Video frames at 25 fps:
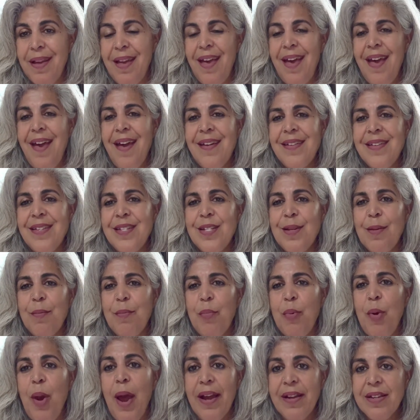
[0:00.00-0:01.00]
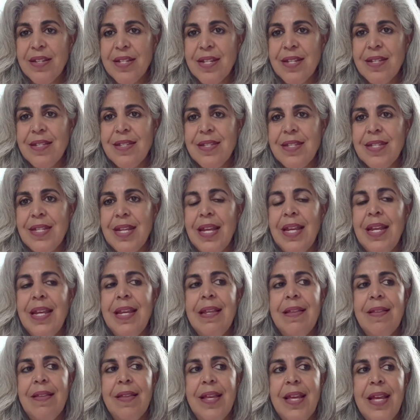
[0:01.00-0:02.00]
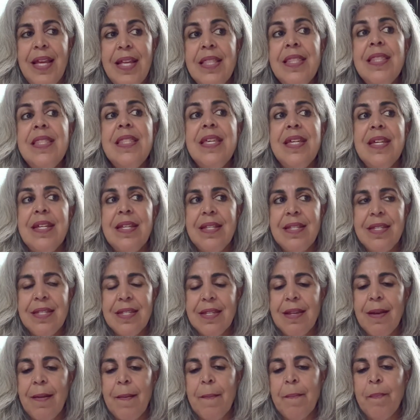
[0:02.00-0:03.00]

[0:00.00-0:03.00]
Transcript: and practiced in these